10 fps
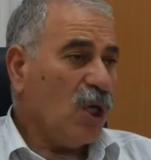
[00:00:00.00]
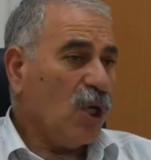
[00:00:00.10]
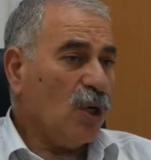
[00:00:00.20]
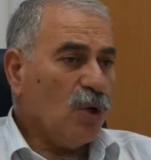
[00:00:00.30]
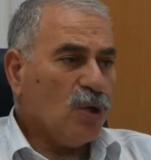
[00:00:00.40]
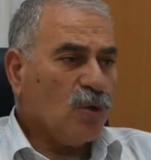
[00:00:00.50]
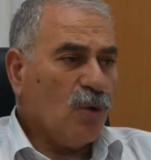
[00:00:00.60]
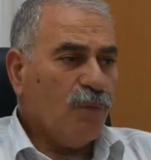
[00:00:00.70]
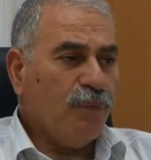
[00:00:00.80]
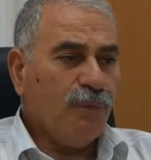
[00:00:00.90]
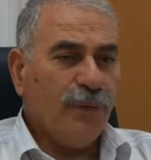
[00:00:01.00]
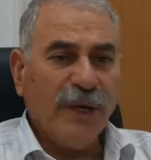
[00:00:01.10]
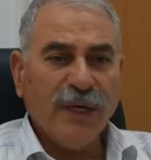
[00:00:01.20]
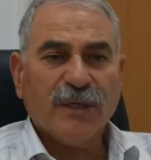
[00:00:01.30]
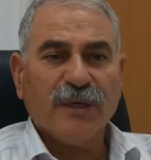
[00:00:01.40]
a lot of
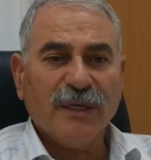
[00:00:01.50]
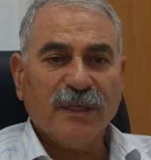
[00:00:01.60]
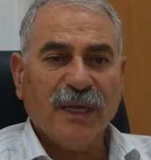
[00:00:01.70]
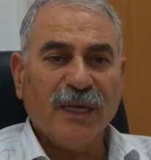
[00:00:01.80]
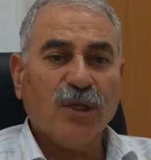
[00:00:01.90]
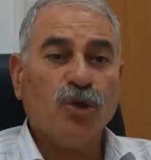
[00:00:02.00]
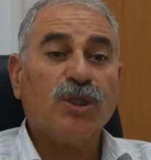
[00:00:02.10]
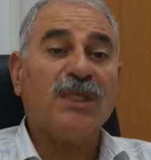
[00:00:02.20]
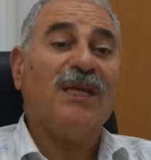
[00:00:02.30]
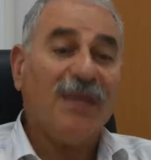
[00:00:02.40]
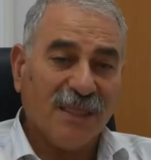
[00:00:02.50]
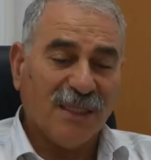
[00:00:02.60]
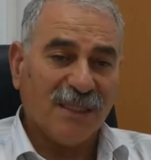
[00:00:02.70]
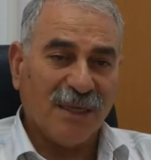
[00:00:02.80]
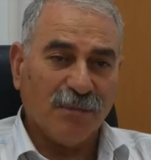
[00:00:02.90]
hatred and hostility
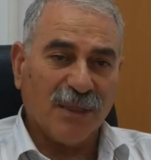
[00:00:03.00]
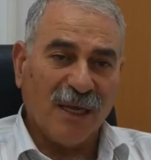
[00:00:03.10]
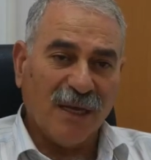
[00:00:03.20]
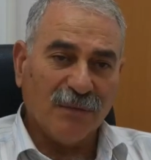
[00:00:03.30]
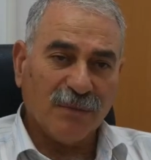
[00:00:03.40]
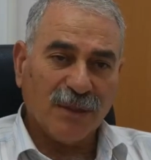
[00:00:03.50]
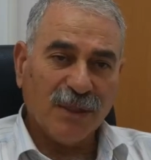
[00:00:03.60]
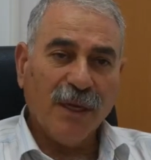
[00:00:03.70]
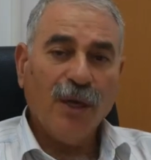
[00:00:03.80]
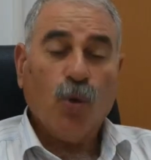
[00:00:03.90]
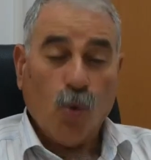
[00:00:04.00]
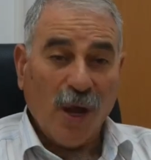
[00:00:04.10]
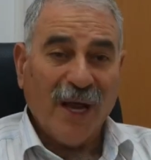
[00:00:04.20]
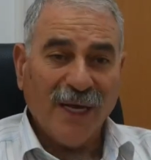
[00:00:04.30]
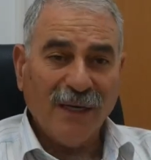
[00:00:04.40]
sometimes.
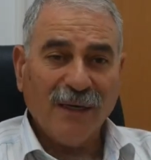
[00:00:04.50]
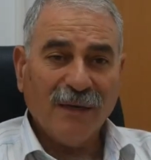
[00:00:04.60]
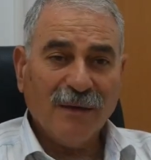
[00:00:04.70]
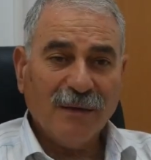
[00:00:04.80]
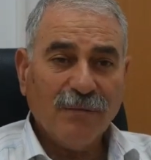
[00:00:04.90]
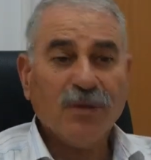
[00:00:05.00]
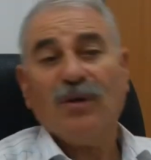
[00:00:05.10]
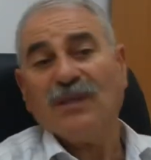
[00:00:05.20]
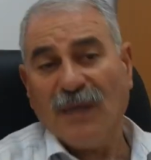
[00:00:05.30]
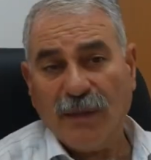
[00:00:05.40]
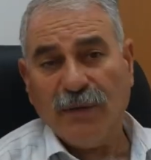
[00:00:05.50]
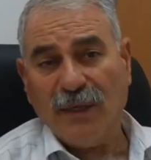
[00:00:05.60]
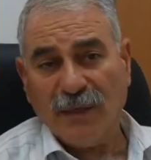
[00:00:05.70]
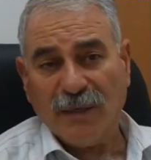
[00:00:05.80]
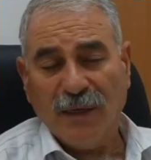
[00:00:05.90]
Why? Because
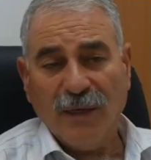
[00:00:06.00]
nothing.